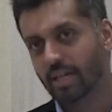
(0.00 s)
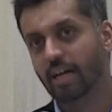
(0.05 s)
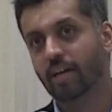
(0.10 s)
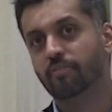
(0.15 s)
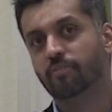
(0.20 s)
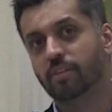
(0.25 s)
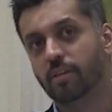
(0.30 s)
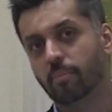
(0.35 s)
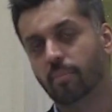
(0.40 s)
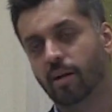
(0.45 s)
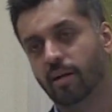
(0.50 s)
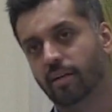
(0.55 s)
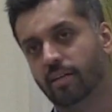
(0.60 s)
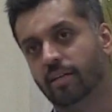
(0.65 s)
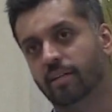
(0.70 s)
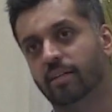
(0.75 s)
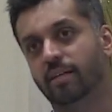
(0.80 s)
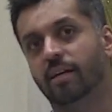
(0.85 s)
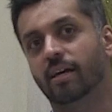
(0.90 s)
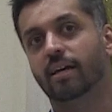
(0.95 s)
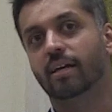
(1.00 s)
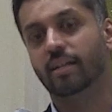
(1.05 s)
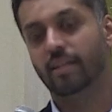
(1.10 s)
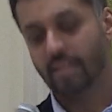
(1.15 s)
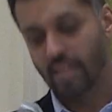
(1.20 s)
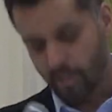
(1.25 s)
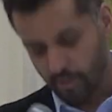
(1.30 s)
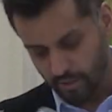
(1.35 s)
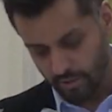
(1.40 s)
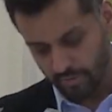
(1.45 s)
of the American
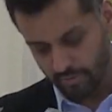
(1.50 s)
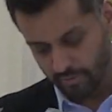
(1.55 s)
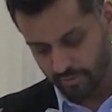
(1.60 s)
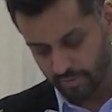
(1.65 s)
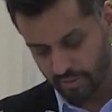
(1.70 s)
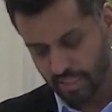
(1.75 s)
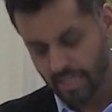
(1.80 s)
narrative.